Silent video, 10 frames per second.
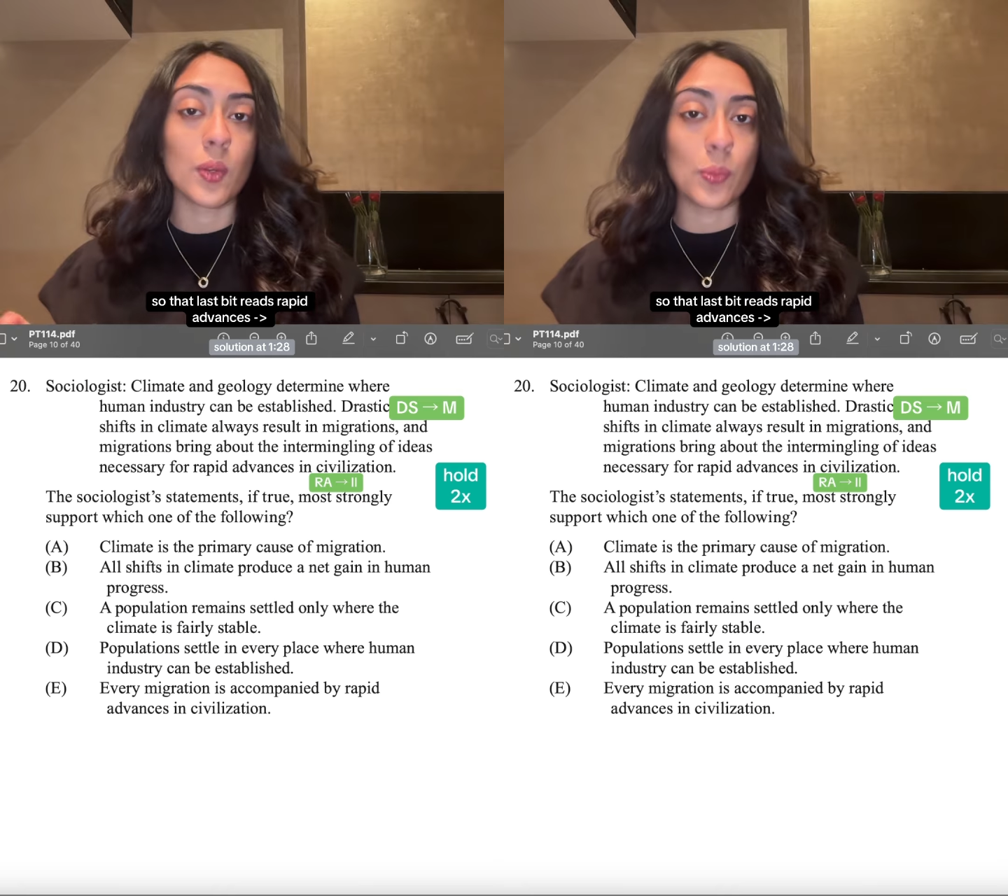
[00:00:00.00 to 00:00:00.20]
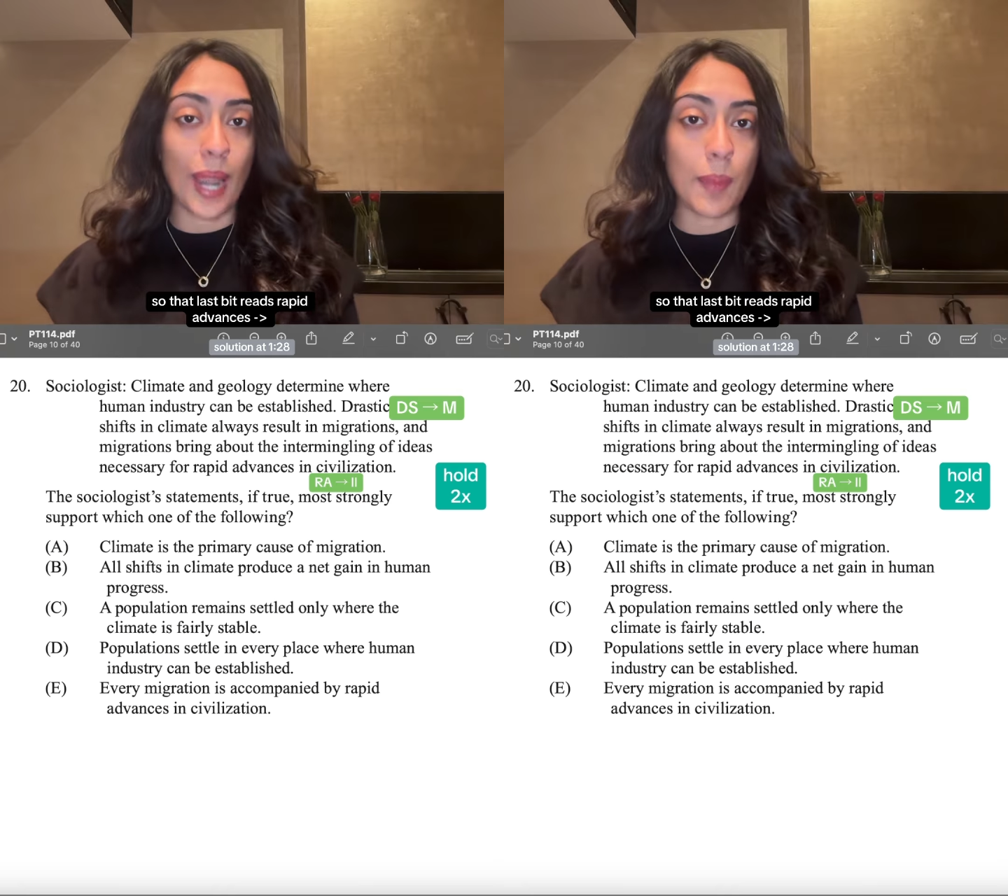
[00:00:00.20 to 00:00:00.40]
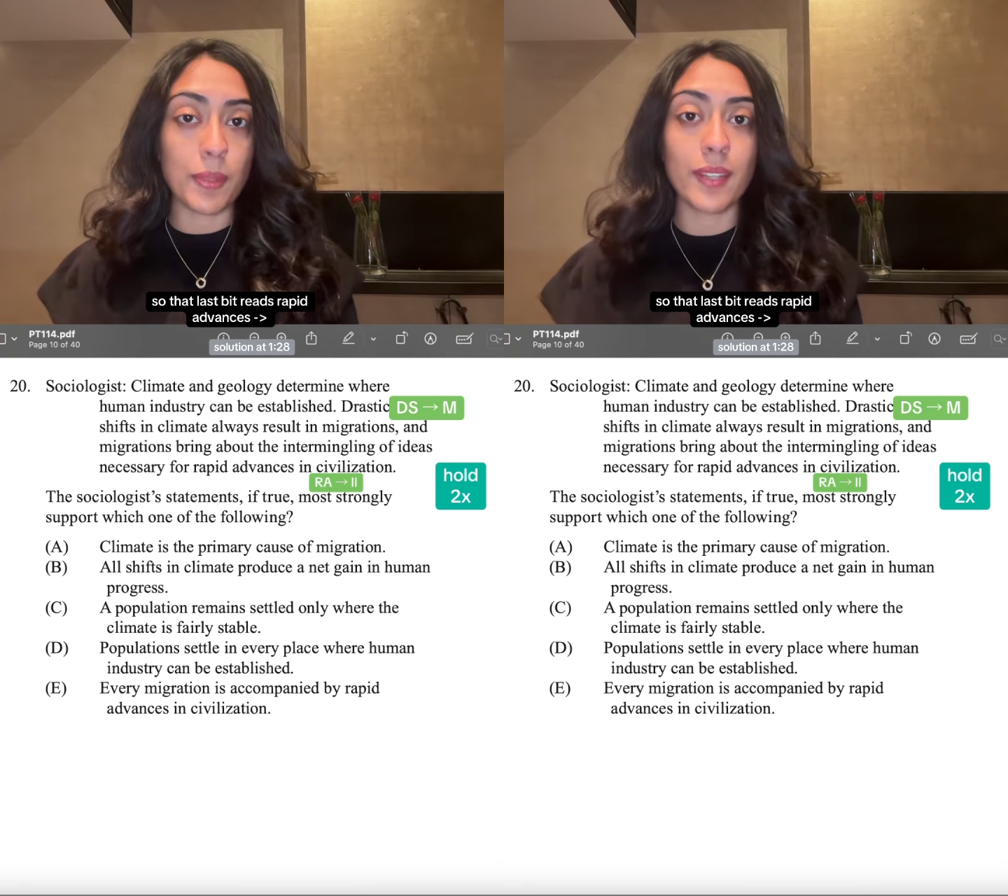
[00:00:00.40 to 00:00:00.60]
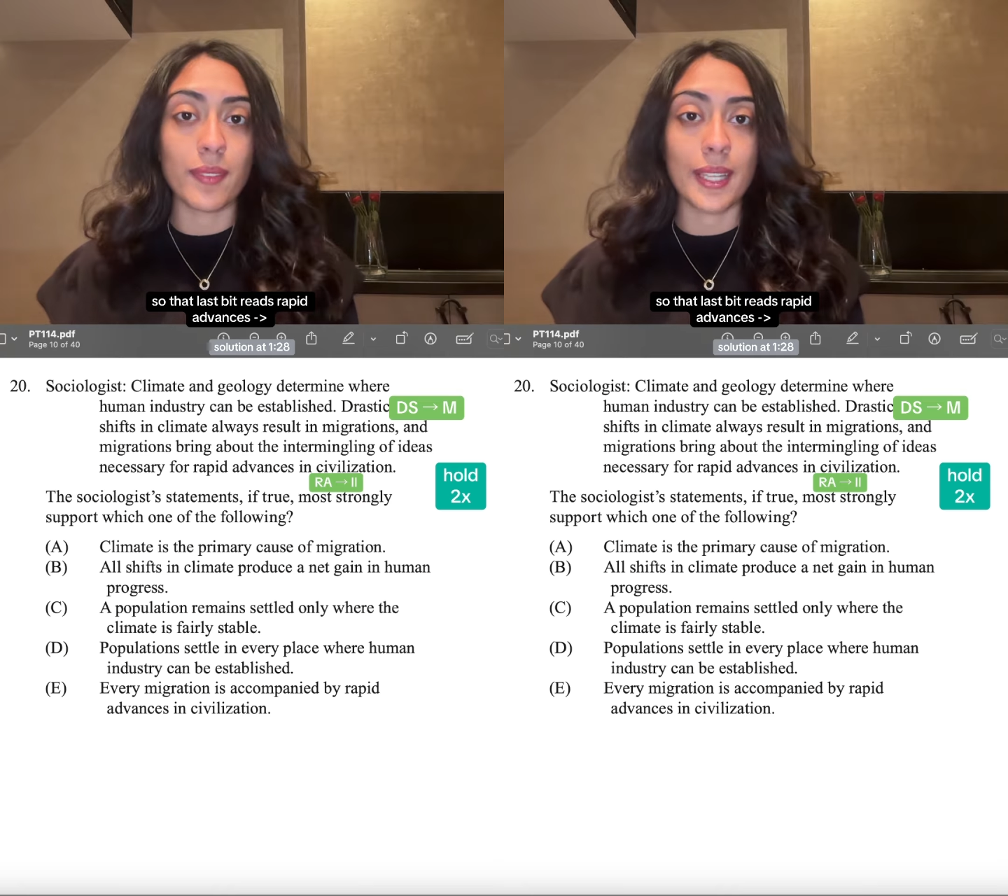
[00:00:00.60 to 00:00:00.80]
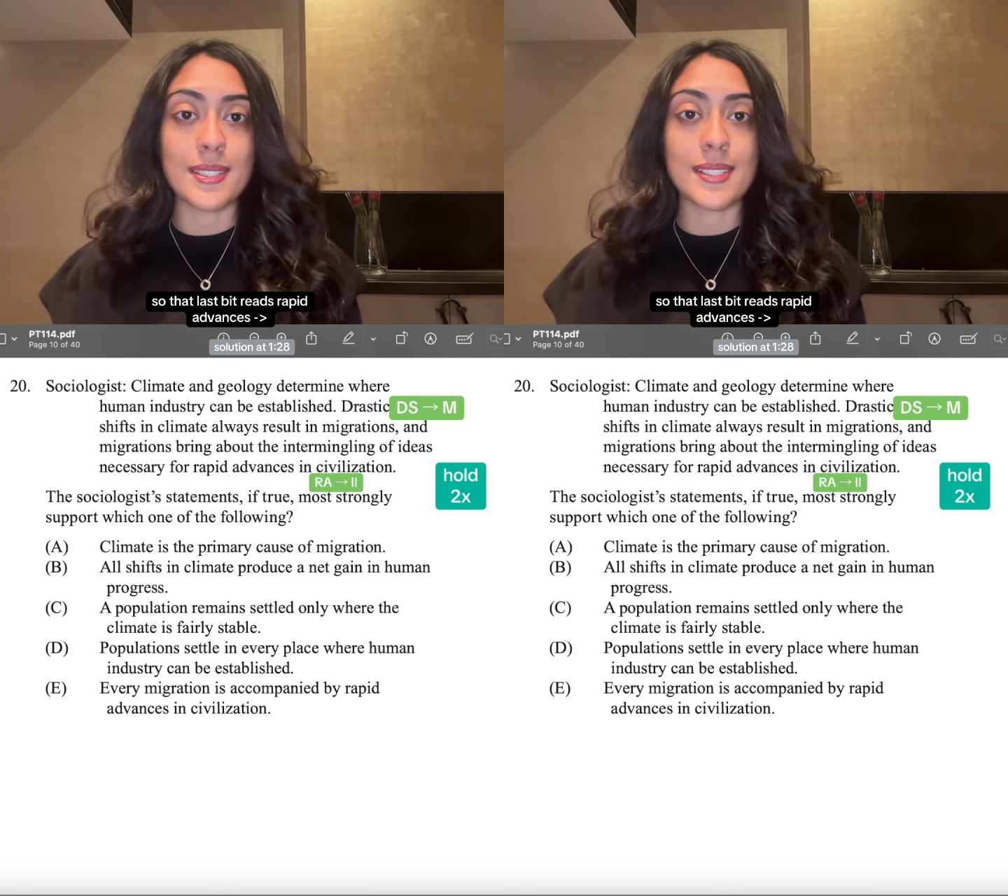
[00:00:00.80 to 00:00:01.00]
rapid
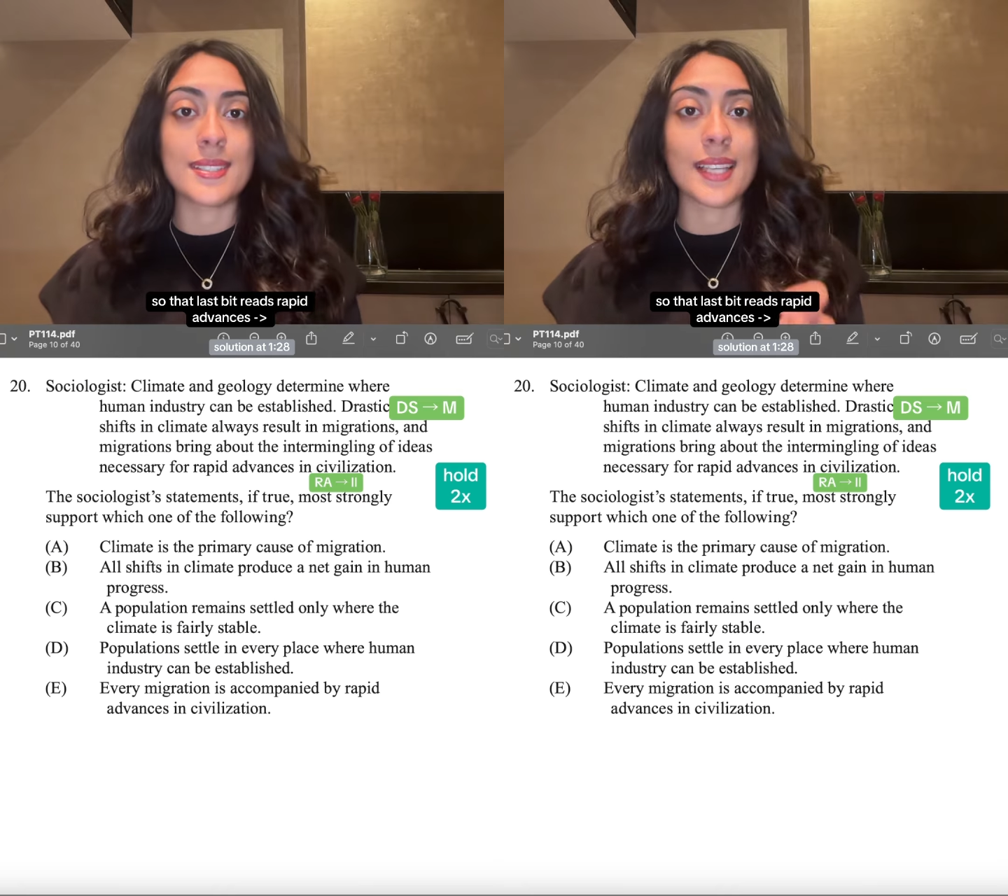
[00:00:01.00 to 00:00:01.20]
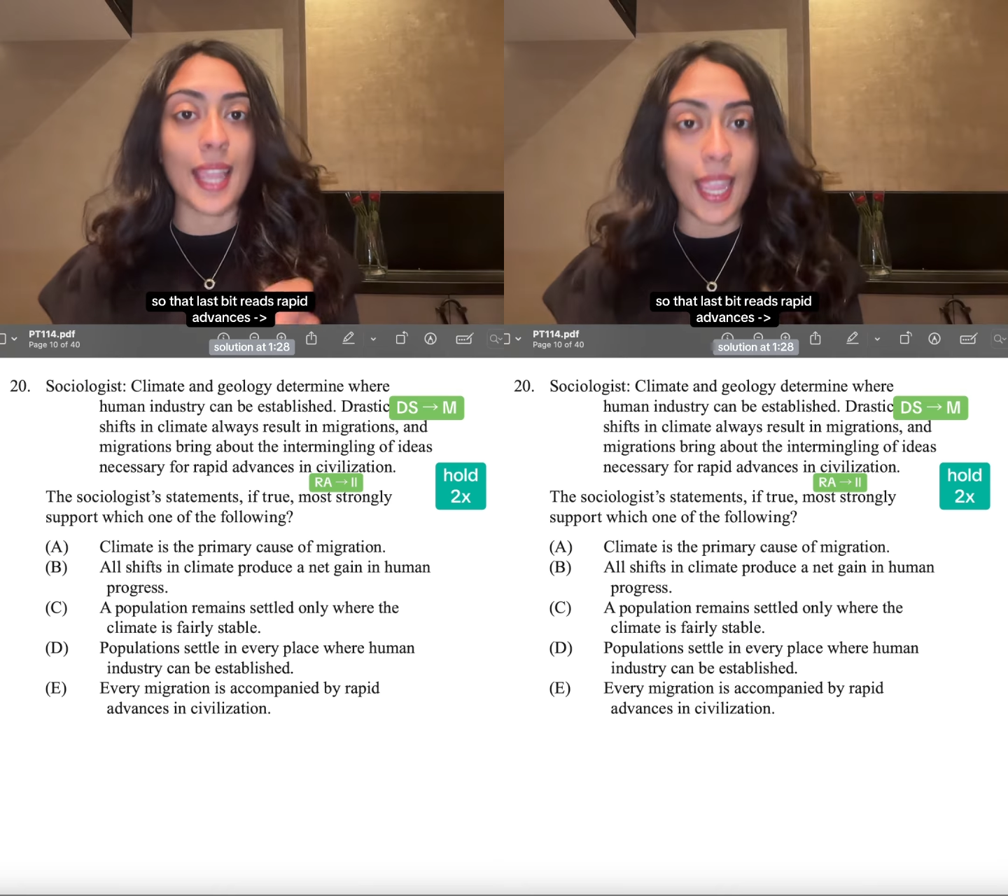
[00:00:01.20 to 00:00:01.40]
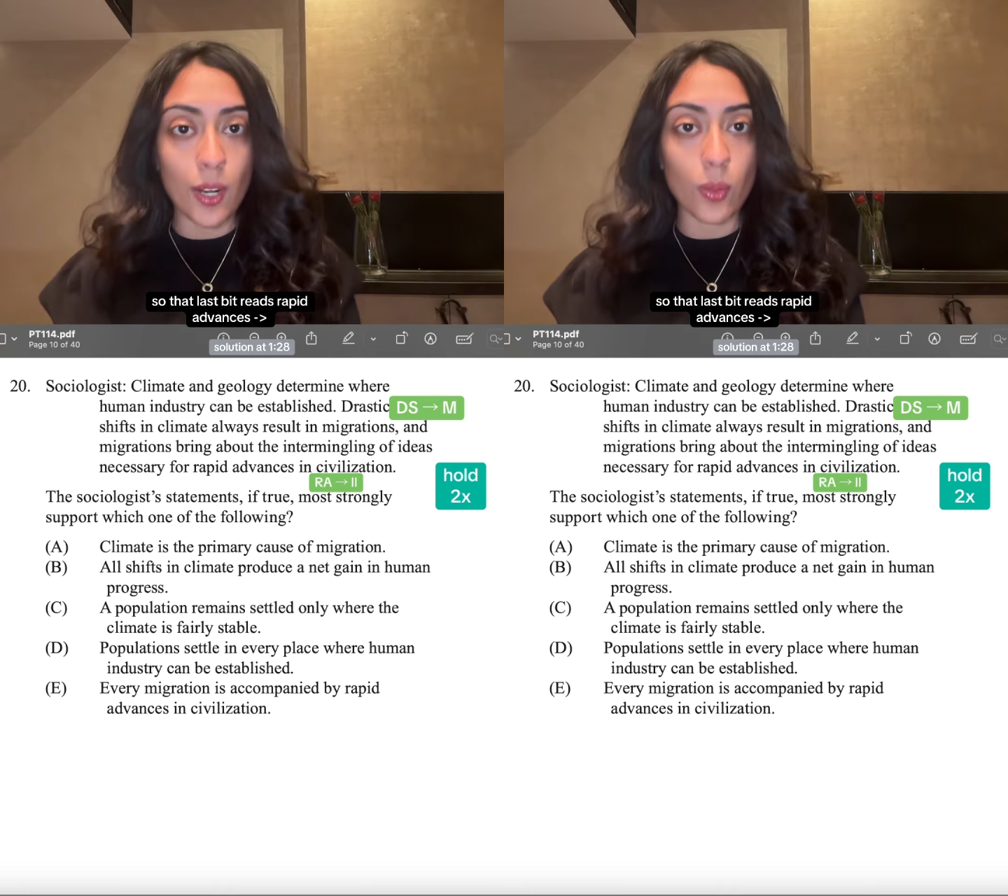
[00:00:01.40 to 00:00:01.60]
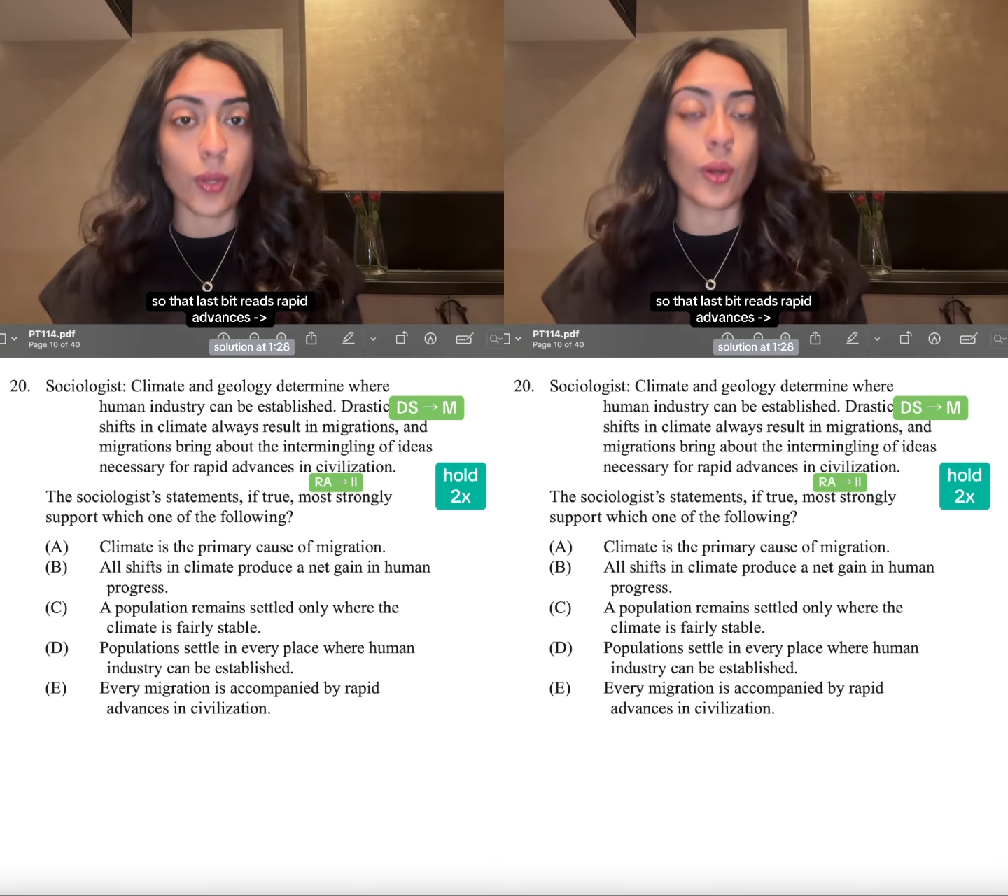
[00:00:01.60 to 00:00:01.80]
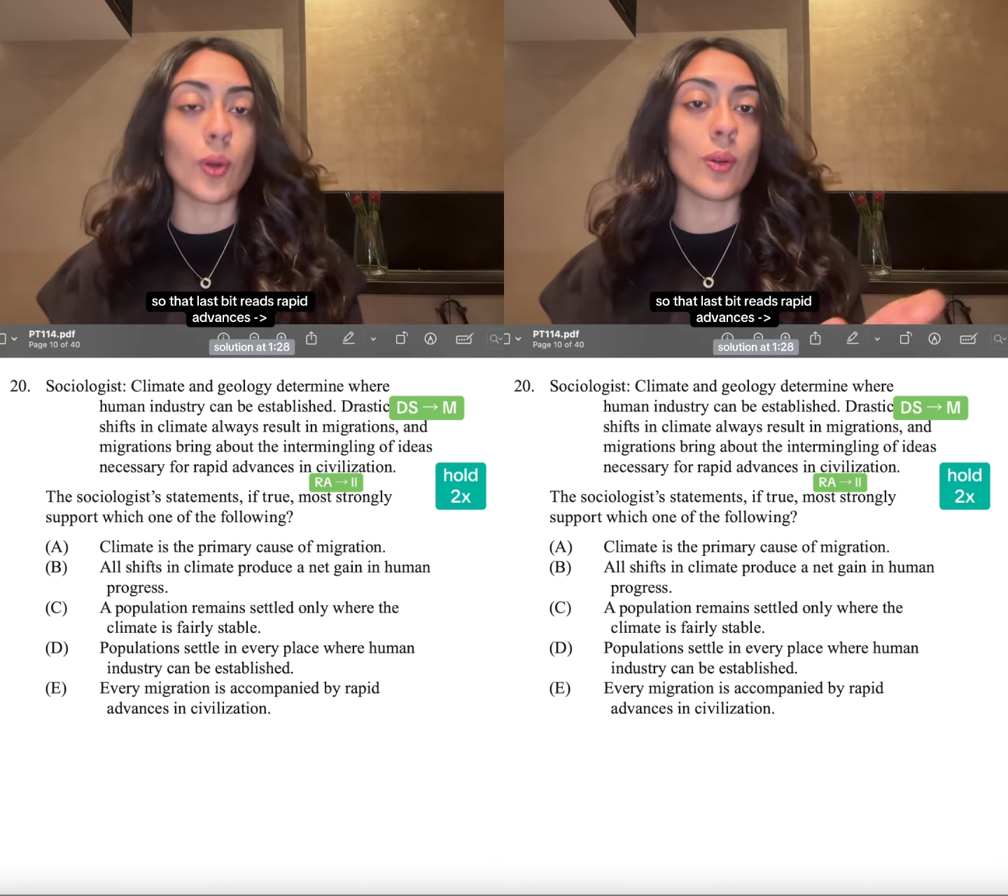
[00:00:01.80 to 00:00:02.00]
advances,
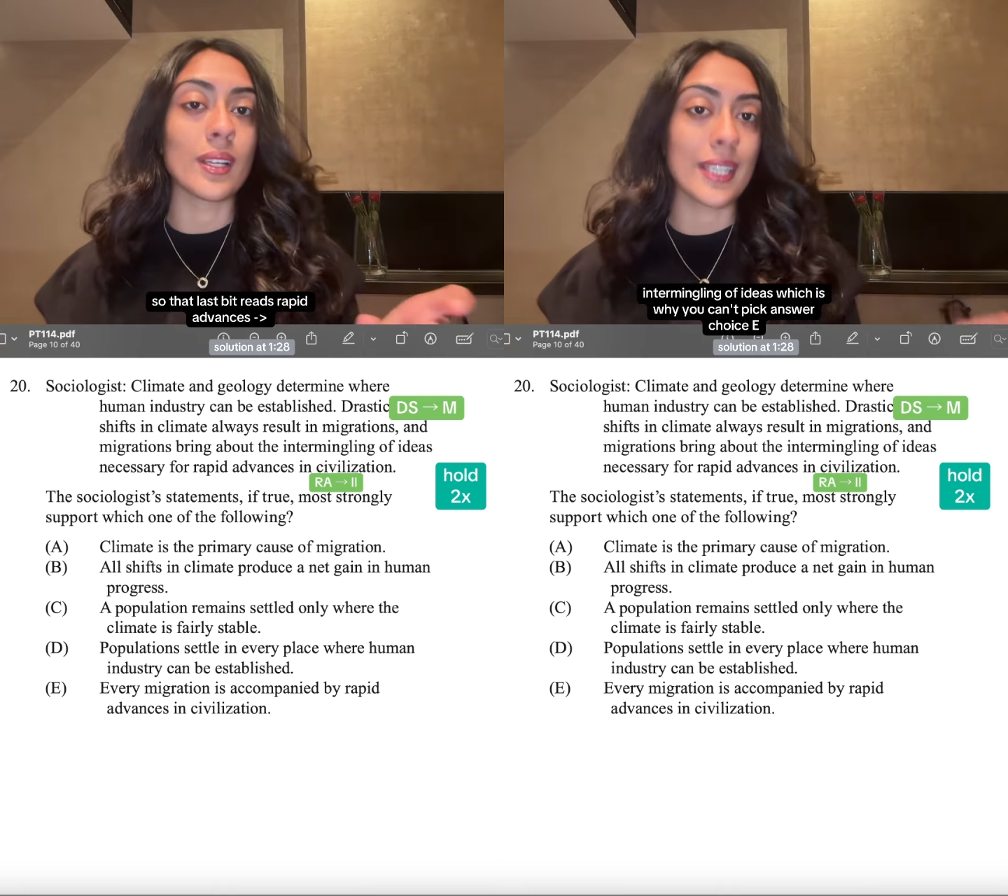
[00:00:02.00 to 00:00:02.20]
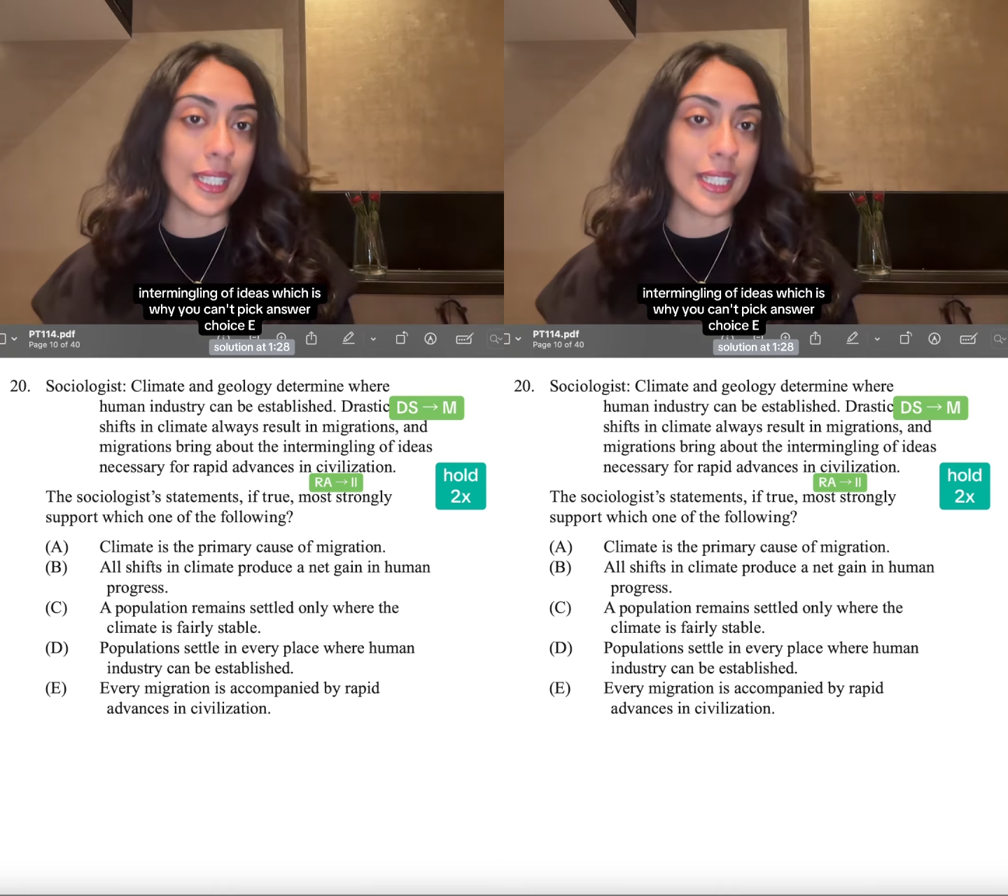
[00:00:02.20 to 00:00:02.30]
arrow,